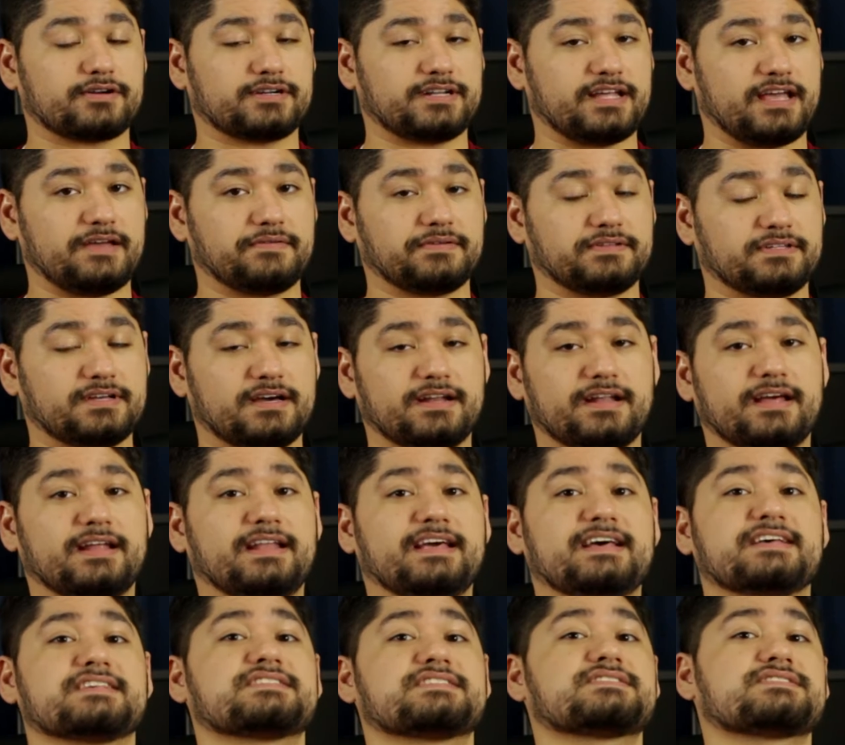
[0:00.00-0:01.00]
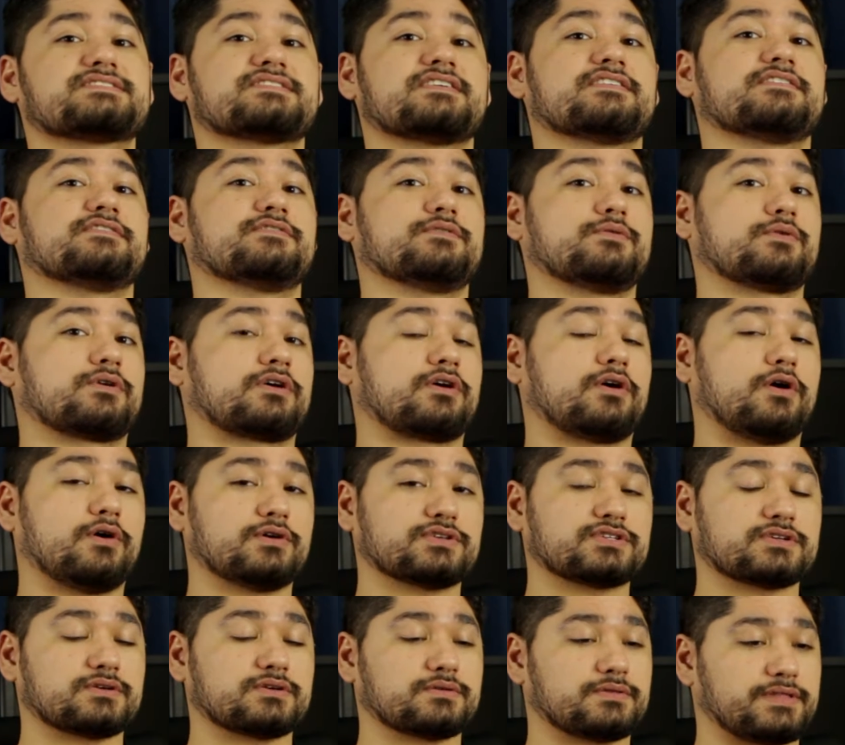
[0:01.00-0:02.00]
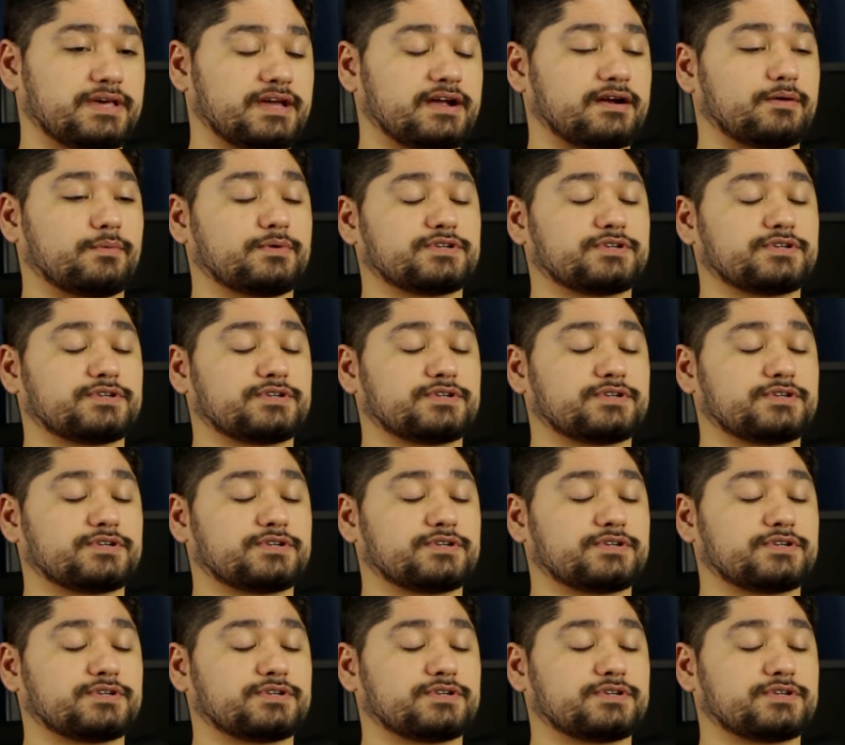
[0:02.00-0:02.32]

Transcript: David Dunn and his son who are also there,